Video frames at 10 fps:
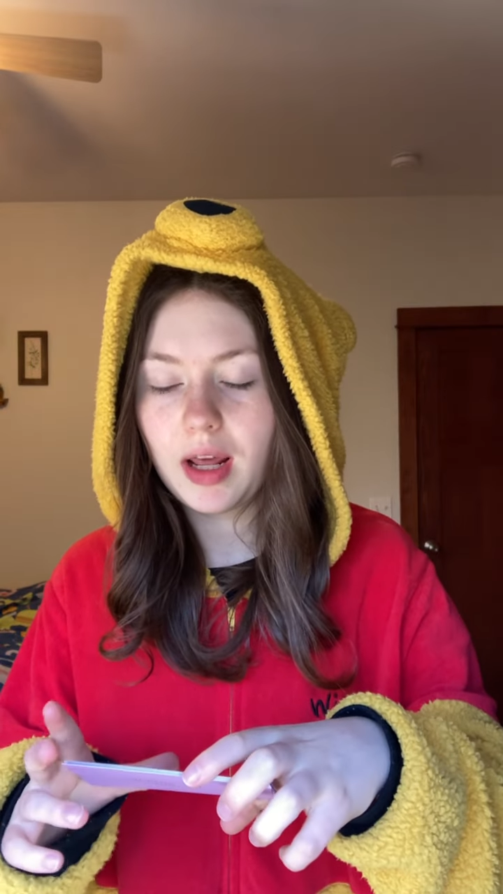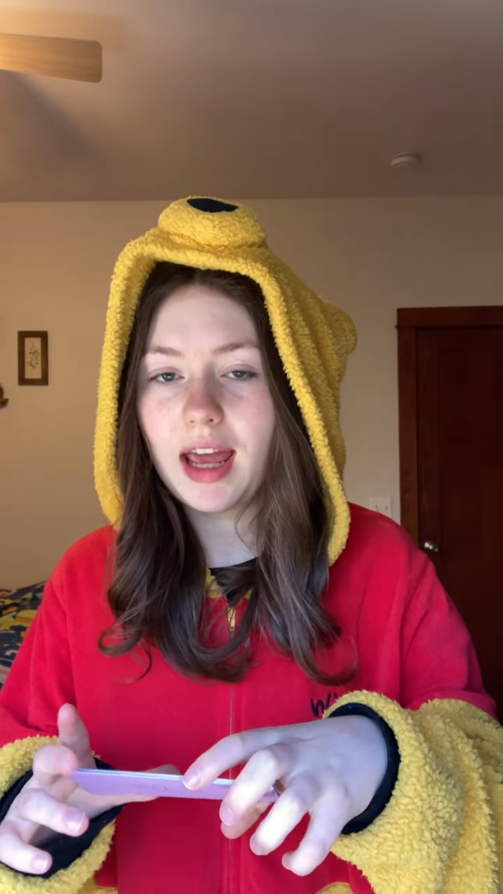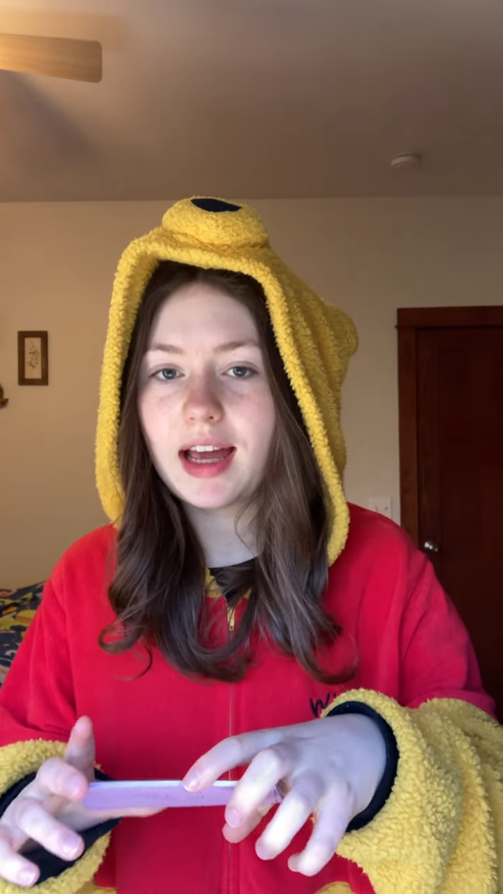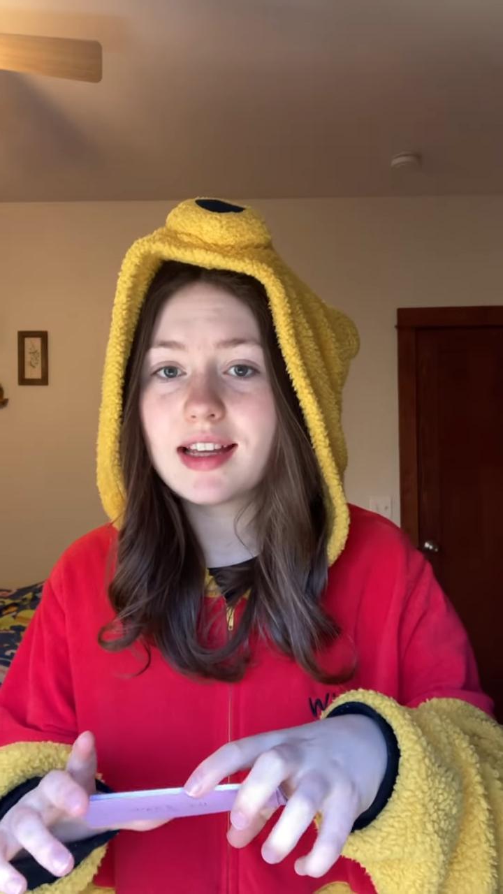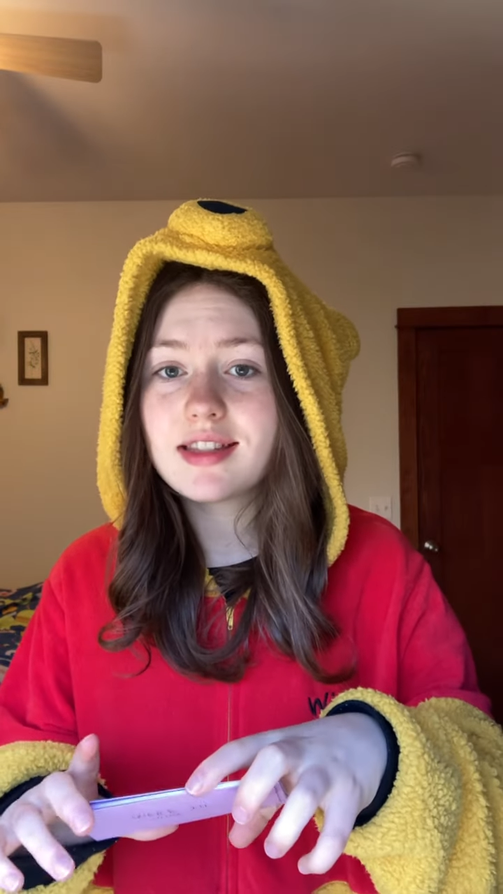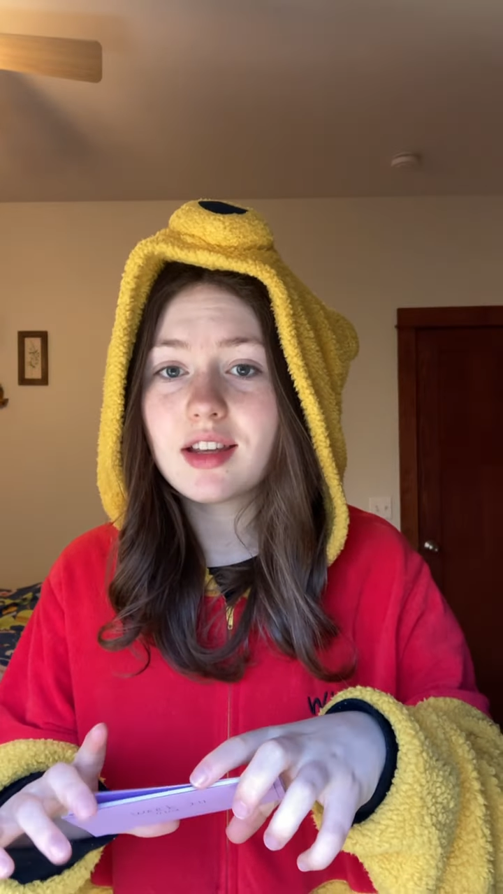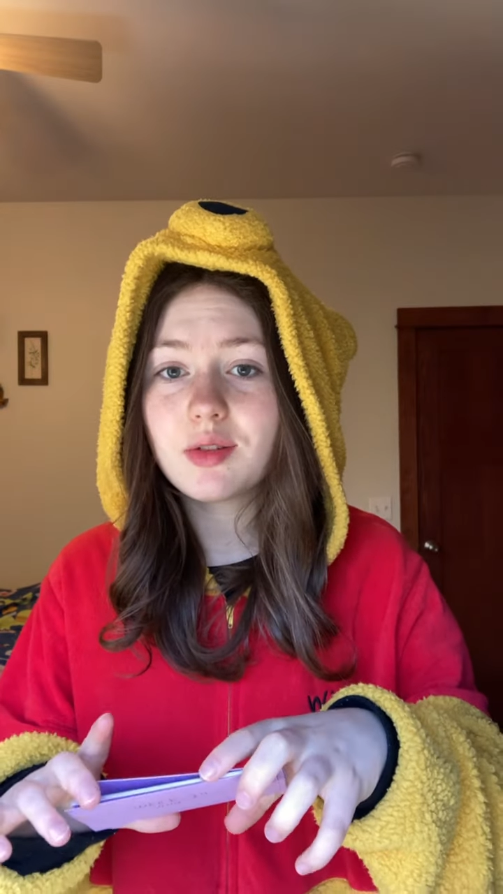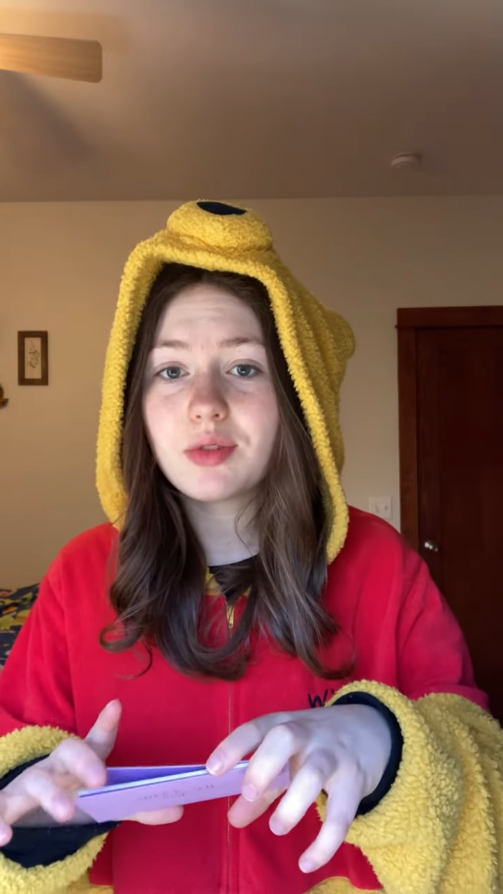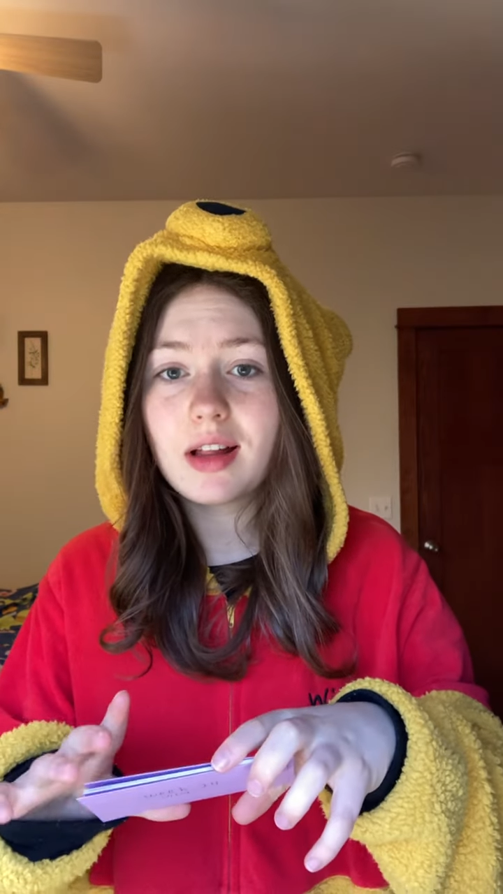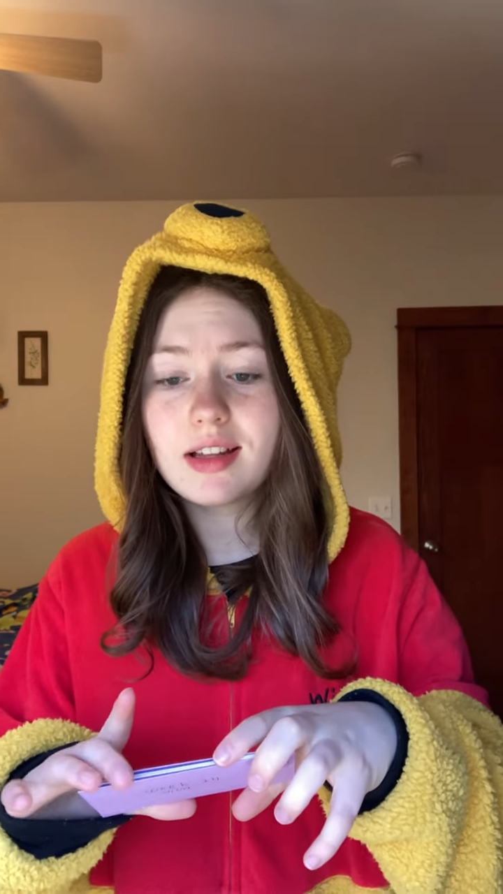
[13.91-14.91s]
as a
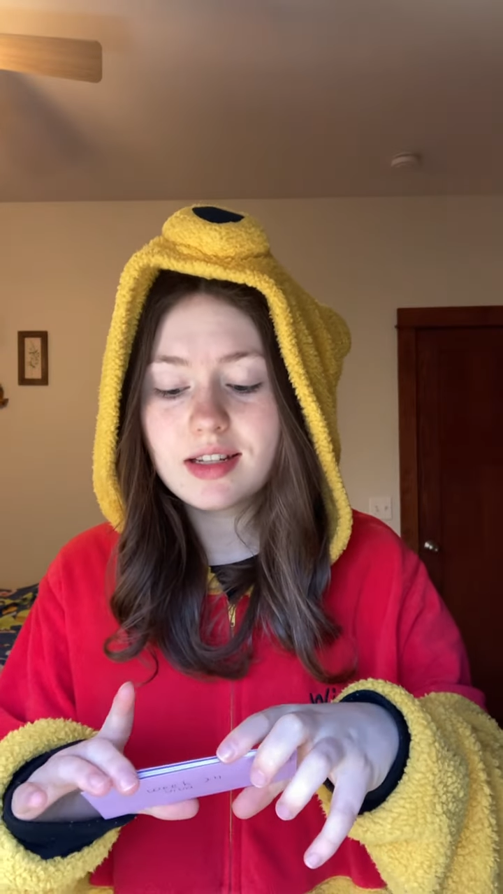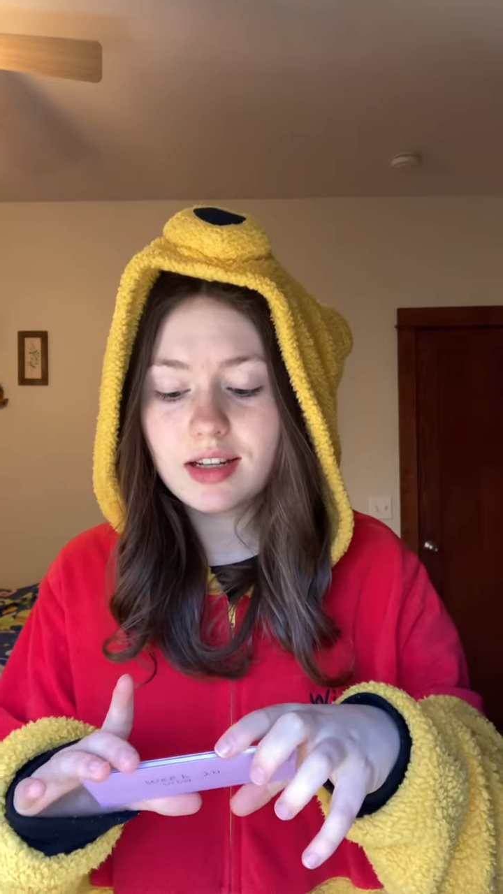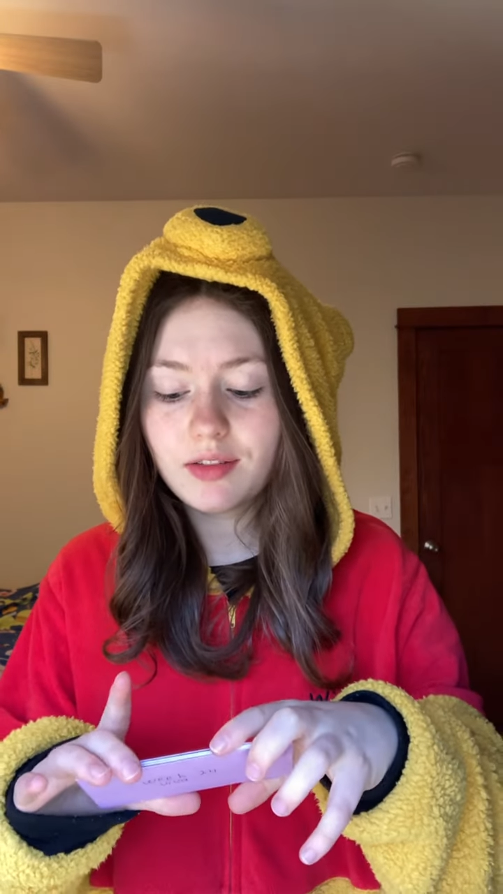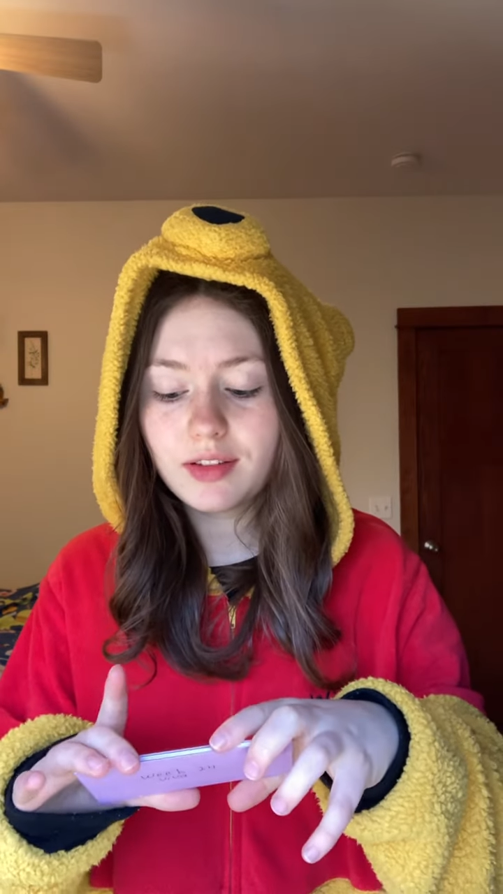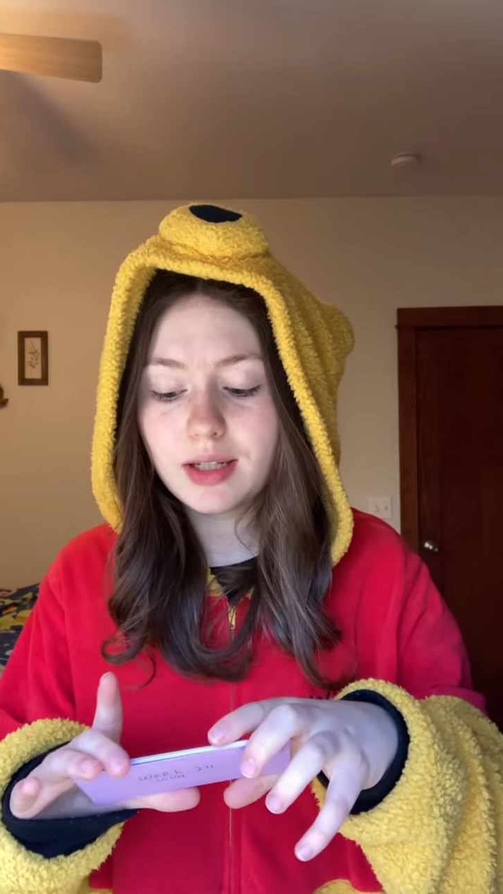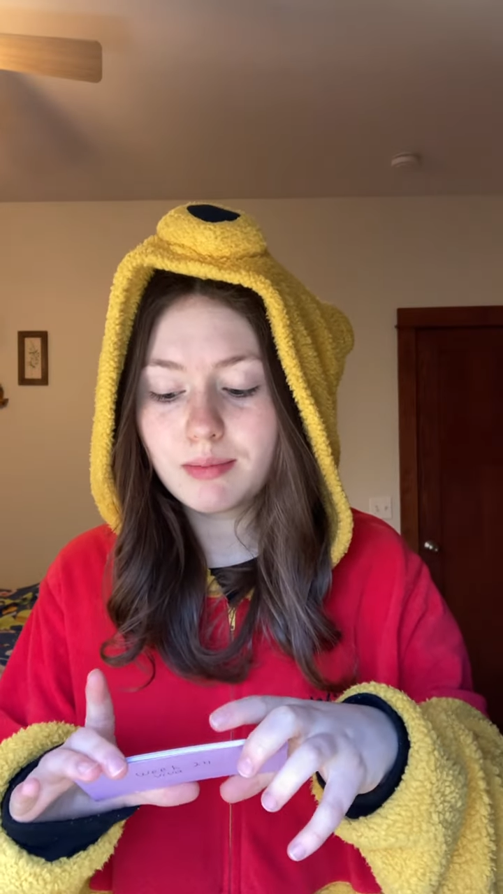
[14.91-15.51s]
relatively